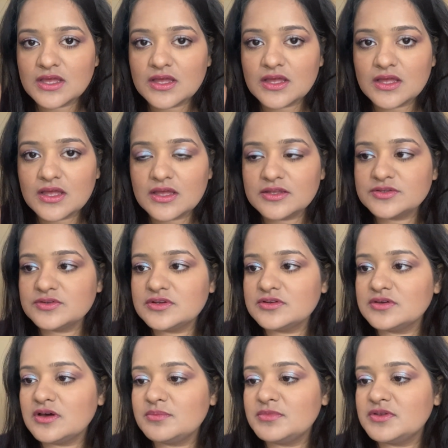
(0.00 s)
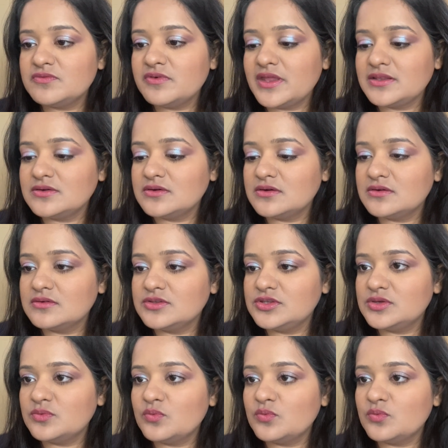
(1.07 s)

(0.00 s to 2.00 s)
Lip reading: to determine whether you